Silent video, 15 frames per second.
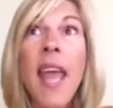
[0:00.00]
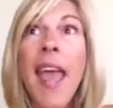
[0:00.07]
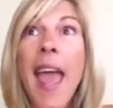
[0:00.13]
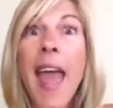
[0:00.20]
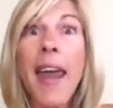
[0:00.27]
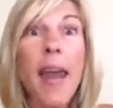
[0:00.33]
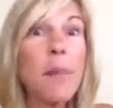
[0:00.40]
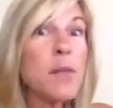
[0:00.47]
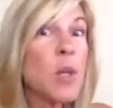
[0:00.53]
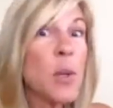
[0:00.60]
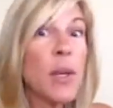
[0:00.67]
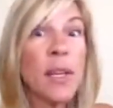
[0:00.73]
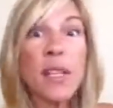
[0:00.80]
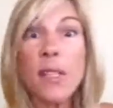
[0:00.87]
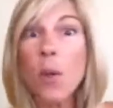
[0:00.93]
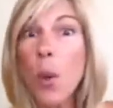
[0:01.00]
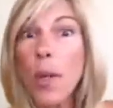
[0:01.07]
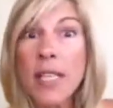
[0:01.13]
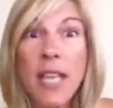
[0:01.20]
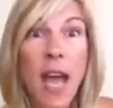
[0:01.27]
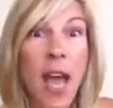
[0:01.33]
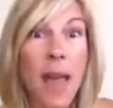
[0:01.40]
And I'm doing this all
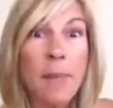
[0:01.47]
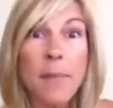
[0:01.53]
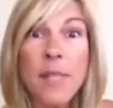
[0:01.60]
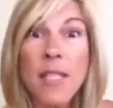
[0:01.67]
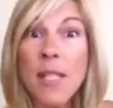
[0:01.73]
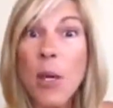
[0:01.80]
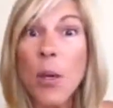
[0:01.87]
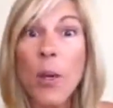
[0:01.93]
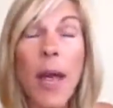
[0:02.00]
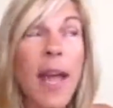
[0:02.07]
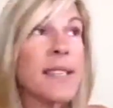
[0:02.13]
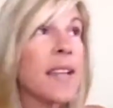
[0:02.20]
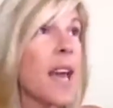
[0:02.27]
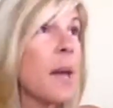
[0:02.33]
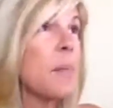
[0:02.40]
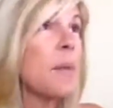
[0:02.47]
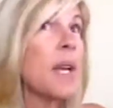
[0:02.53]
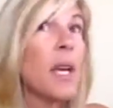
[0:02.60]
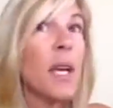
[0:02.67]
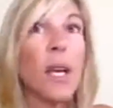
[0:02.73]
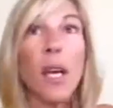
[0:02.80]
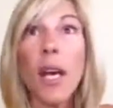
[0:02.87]
the time. So as I'm
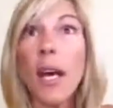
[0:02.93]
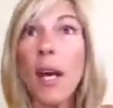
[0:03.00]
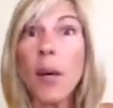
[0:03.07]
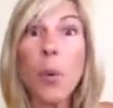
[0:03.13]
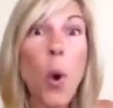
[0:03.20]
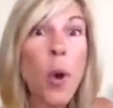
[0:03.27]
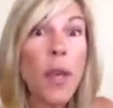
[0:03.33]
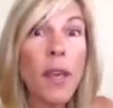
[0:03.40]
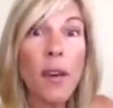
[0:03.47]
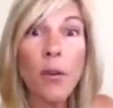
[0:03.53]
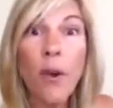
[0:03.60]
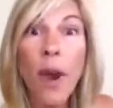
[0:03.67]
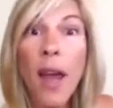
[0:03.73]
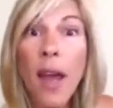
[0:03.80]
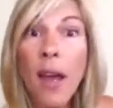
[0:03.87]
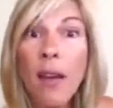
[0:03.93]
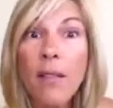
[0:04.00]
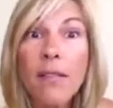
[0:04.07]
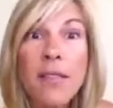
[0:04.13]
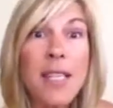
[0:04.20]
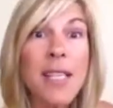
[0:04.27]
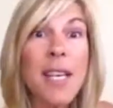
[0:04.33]
walking
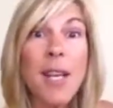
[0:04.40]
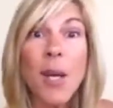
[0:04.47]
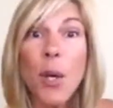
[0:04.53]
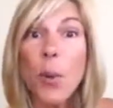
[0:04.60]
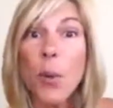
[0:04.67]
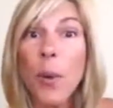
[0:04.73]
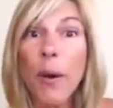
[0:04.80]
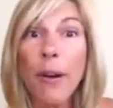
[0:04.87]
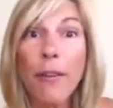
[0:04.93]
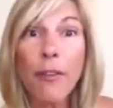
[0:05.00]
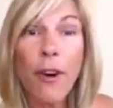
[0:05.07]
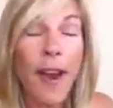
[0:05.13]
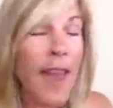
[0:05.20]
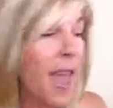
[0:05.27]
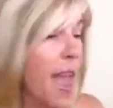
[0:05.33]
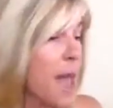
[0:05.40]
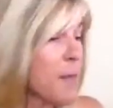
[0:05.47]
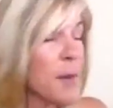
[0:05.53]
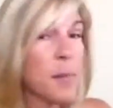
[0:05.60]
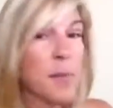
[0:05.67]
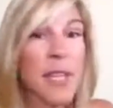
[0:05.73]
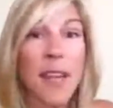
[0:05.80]
around, wherever I
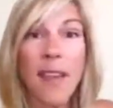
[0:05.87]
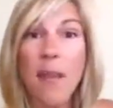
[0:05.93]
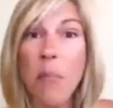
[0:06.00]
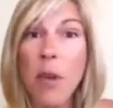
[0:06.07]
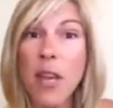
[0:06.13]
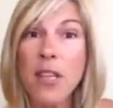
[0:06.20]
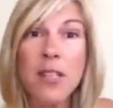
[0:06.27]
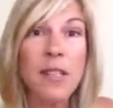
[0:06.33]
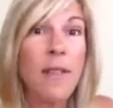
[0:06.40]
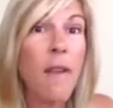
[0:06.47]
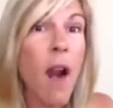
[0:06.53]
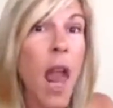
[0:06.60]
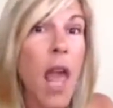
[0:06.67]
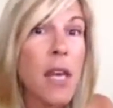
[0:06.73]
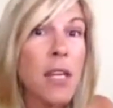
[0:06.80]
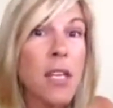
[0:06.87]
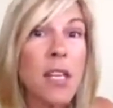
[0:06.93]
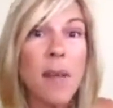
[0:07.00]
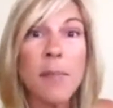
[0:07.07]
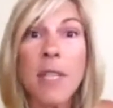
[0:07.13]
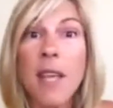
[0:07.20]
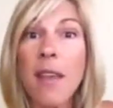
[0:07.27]
am, I'm taking pictures of lunch,
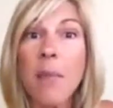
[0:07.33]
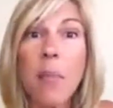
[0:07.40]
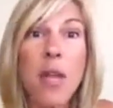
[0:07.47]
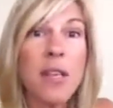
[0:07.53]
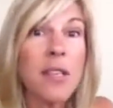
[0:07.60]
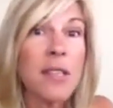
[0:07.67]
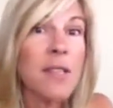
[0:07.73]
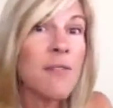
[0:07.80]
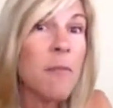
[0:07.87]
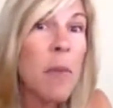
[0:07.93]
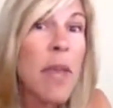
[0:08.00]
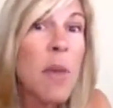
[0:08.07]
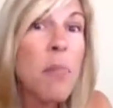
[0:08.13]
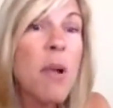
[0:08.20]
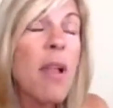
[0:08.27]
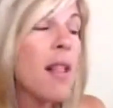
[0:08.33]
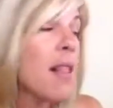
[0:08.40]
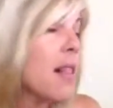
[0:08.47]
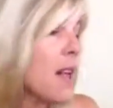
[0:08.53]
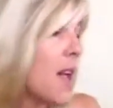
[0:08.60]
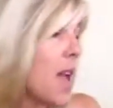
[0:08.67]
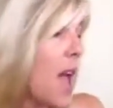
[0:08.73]
I'm taking pictures of
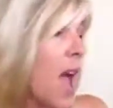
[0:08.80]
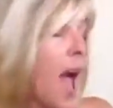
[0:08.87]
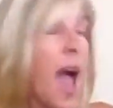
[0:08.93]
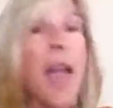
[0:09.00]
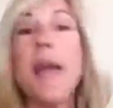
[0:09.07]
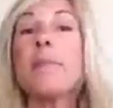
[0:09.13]
people, I am